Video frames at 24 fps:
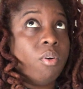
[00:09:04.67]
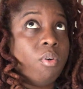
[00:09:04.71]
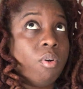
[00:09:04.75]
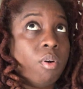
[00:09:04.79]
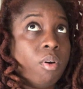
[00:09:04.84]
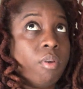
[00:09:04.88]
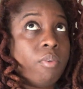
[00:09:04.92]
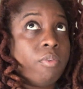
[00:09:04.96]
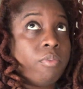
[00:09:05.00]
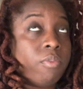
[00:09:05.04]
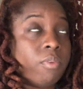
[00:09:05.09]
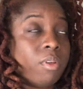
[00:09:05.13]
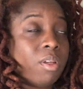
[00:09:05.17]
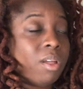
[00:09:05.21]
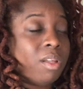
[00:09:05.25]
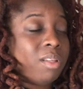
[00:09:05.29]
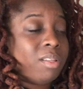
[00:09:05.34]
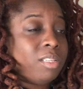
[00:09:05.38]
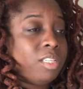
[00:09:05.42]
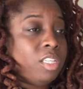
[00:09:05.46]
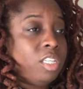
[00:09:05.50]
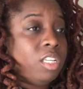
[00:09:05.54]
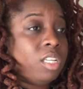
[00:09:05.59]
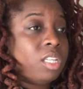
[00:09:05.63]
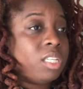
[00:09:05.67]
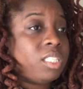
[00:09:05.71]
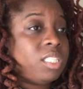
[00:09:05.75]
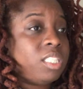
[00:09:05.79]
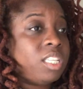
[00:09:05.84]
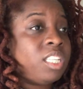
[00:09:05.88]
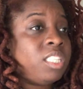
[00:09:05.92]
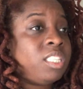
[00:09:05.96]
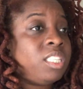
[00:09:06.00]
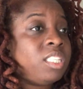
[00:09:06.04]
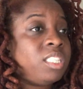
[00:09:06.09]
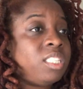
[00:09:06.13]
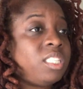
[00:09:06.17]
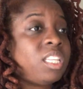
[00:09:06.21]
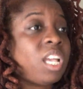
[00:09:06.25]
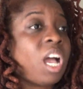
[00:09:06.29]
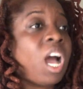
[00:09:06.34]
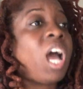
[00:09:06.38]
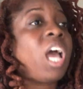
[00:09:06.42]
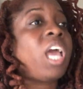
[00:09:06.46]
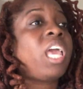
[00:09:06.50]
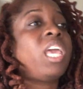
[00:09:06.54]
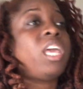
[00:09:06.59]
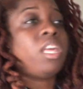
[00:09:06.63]
off, your sis is
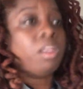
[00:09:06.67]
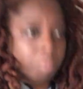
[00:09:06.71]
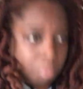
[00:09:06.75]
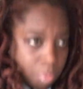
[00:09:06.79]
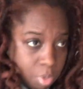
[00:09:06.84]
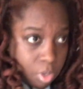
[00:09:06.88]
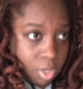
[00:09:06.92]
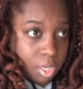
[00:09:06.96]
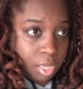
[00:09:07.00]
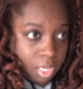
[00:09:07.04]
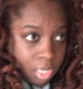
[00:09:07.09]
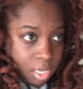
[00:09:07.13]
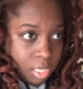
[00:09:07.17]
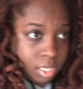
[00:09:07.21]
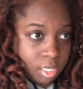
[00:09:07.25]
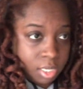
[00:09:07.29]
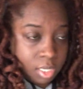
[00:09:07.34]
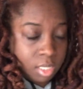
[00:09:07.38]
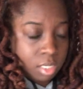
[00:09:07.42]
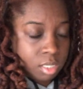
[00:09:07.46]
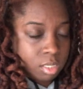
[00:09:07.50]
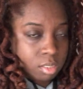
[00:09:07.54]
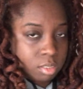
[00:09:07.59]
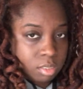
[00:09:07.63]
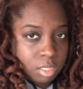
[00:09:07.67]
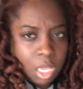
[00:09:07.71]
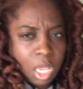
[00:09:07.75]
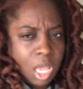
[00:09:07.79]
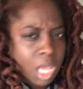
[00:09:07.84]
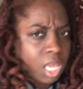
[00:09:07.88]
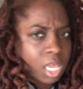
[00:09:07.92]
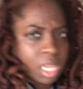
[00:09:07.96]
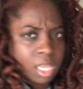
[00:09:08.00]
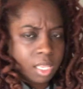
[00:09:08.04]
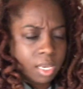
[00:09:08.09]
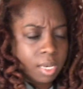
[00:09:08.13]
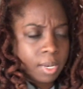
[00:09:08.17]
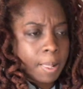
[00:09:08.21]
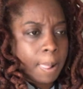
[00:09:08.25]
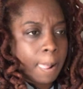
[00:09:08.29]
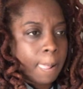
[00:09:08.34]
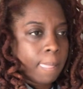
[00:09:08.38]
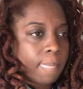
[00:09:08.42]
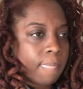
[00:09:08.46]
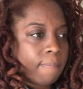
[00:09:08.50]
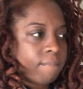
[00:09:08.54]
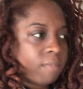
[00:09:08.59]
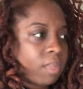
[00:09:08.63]
tired, boy. Tired.
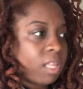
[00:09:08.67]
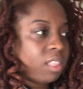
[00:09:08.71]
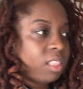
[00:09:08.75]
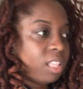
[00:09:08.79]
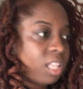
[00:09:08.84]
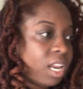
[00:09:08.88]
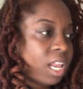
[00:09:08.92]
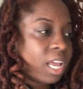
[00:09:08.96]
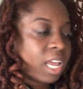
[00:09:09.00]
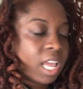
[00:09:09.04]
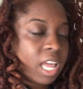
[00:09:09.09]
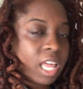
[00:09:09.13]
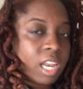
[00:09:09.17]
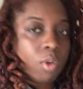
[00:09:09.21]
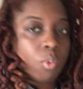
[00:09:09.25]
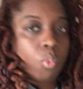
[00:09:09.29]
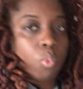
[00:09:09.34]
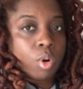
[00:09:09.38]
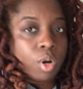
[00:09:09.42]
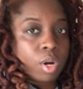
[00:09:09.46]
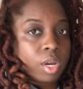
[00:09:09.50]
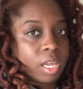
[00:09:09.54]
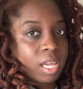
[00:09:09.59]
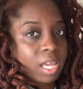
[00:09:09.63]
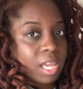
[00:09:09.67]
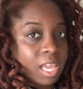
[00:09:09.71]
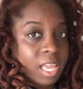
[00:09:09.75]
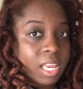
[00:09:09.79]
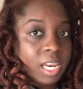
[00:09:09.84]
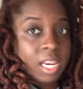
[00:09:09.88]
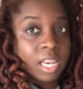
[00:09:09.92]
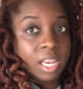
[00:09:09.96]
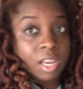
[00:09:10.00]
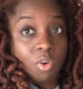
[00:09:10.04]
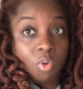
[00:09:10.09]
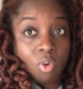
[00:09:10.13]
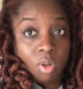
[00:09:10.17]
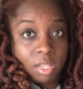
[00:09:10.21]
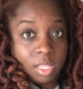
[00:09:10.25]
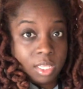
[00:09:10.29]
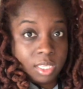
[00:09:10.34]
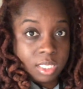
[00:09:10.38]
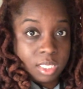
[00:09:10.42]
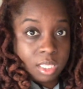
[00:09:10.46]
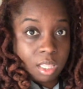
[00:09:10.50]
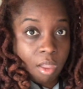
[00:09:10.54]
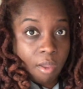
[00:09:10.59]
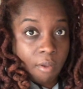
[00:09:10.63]
And then I got to work and edit and all
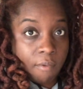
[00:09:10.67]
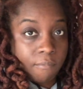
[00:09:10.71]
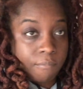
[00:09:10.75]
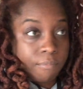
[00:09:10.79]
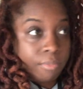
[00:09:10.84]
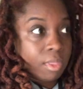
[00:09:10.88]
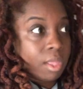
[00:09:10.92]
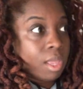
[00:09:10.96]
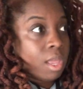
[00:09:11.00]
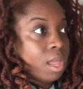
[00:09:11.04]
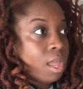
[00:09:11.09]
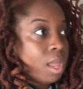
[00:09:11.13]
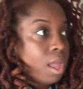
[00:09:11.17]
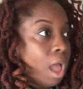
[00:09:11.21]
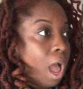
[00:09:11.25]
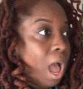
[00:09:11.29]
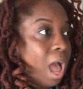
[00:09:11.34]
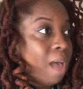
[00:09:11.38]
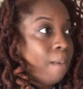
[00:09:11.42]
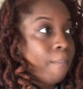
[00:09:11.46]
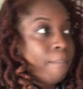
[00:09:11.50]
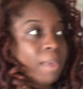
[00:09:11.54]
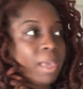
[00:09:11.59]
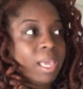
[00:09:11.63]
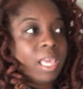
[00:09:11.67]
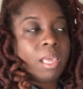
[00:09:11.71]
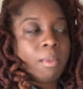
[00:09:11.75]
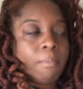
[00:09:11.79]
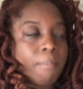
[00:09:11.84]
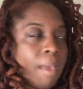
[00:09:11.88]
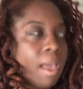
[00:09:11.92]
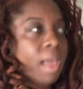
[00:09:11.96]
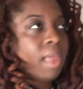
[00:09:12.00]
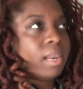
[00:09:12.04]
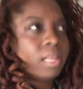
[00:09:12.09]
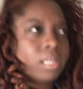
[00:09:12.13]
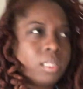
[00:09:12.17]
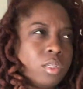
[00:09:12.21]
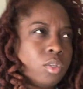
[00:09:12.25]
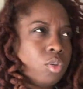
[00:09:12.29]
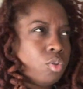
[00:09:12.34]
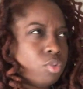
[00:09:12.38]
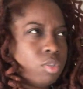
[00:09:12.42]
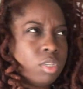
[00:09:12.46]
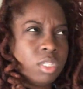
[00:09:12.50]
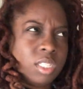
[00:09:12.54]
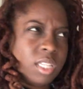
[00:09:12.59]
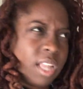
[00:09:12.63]
this stuff. I'm making mad
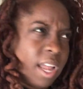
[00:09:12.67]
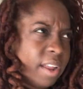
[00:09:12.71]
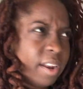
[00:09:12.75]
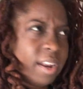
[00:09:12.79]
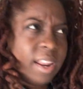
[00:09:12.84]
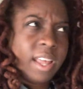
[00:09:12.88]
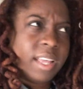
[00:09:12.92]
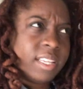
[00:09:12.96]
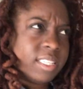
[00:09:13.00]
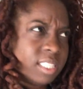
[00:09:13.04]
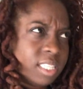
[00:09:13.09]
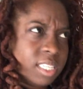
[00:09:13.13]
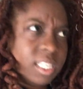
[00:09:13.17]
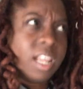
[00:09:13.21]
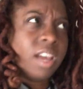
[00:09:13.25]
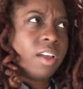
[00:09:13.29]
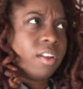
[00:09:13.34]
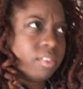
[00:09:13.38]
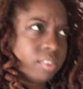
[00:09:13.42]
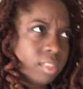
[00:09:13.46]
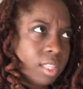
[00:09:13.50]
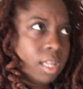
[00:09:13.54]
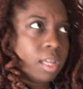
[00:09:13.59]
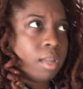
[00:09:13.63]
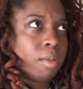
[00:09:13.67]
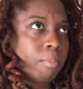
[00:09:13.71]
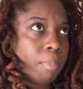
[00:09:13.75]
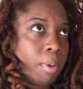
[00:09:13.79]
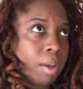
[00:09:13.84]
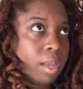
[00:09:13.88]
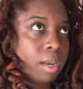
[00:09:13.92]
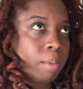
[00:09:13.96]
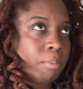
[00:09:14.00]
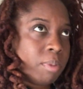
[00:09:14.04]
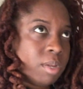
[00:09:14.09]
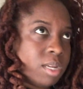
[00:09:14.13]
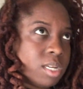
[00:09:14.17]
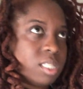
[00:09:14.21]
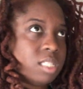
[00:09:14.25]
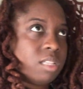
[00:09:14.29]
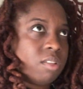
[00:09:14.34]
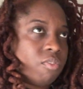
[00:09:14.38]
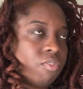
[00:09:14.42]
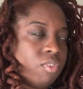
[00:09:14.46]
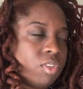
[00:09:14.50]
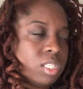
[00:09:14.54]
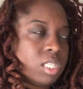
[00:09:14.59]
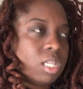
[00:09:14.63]
excuses now that I sit down and think about it. Because
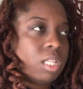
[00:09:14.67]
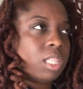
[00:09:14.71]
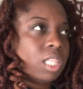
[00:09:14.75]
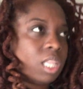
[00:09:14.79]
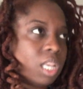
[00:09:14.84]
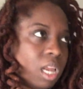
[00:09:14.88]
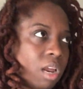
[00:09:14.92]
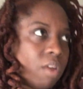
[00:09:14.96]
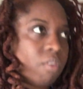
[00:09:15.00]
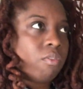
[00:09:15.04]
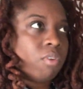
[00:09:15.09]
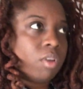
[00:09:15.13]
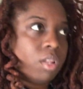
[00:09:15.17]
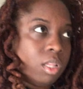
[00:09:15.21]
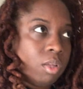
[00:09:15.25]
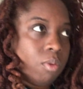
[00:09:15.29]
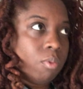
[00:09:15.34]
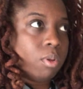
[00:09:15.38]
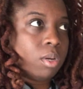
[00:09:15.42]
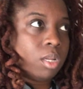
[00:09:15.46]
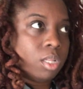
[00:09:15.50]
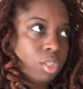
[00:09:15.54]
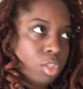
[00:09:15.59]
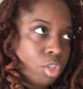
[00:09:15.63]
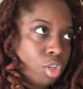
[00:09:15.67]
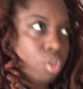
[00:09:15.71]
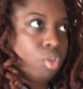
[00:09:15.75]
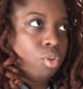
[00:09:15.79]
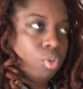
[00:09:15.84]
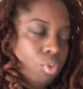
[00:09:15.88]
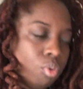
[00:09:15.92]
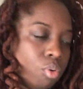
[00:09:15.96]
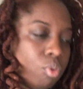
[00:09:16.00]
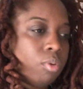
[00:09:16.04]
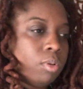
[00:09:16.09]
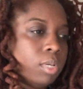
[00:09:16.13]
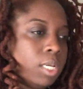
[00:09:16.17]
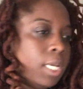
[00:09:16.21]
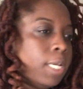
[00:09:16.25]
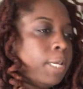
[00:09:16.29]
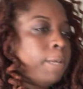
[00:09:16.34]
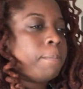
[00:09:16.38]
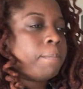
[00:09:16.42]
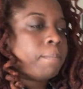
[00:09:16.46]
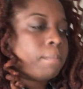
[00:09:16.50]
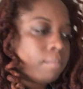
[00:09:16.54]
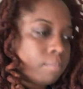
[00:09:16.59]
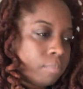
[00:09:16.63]
if it's something I really wanted to do,
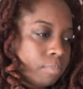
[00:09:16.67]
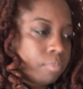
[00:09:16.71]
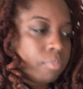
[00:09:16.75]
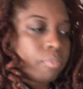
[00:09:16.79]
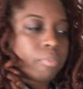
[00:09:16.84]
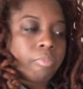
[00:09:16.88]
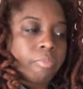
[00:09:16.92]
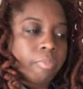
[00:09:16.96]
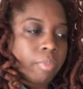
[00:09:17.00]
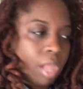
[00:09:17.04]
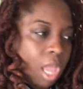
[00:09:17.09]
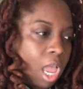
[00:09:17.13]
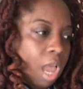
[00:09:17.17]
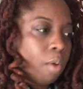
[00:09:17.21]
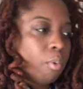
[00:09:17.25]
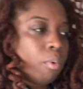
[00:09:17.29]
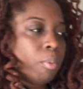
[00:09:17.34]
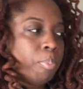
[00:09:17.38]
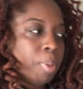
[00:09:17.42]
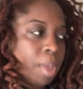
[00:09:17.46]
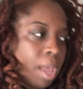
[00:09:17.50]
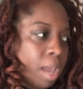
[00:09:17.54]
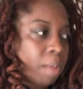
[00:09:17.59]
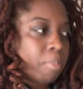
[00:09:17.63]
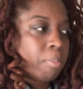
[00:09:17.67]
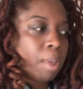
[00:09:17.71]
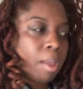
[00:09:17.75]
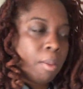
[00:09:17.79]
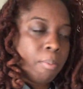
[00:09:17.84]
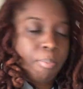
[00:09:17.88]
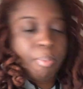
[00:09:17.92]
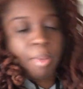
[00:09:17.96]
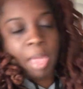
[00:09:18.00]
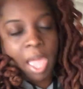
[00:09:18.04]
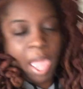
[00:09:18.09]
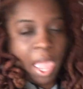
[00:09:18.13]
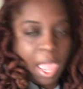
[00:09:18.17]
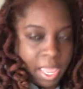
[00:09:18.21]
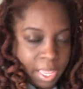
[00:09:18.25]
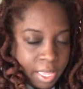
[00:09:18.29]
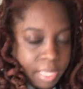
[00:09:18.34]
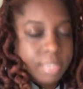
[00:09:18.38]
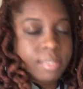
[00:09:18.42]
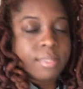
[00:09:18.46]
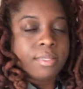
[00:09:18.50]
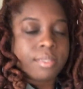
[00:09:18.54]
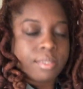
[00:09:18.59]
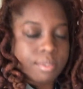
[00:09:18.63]
I would pack my
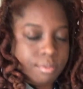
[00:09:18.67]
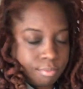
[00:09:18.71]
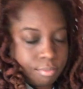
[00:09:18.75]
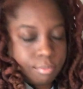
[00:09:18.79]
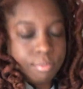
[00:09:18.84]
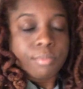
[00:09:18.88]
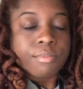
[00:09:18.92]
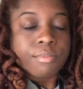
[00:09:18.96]
bags,